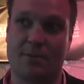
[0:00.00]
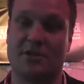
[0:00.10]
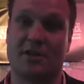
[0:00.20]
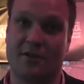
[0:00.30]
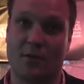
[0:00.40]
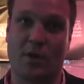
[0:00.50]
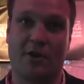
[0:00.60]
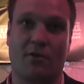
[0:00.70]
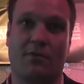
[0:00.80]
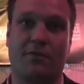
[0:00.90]
particularly
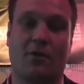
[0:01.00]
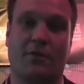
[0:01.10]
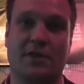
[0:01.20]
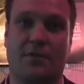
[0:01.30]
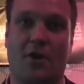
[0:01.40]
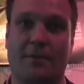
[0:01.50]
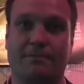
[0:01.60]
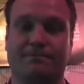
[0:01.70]
aware of this fight.